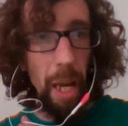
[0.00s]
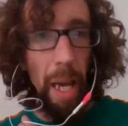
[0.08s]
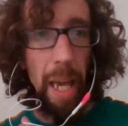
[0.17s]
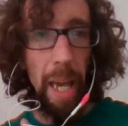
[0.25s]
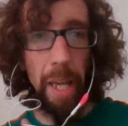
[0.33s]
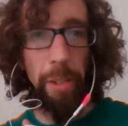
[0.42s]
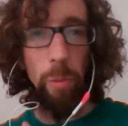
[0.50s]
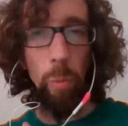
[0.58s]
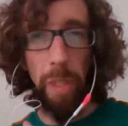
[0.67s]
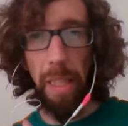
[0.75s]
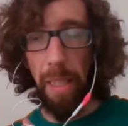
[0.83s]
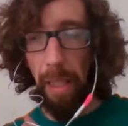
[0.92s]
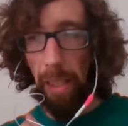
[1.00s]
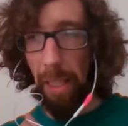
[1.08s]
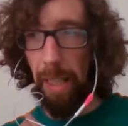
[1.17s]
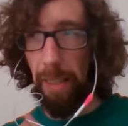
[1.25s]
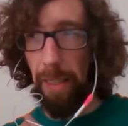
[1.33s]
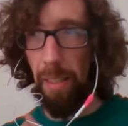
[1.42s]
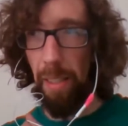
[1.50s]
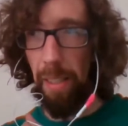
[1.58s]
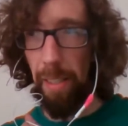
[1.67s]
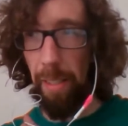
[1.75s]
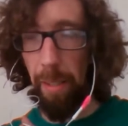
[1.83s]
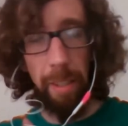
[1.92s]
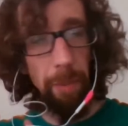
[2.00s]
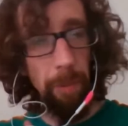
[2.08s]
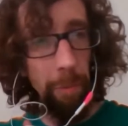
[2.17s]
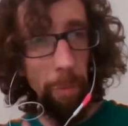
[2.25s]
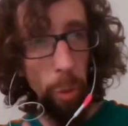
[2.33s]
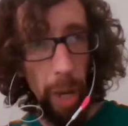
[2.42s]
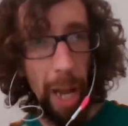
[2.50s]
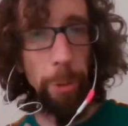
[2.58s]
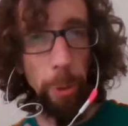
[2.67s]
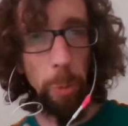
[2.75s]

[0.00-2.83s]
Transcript: and we got grassroots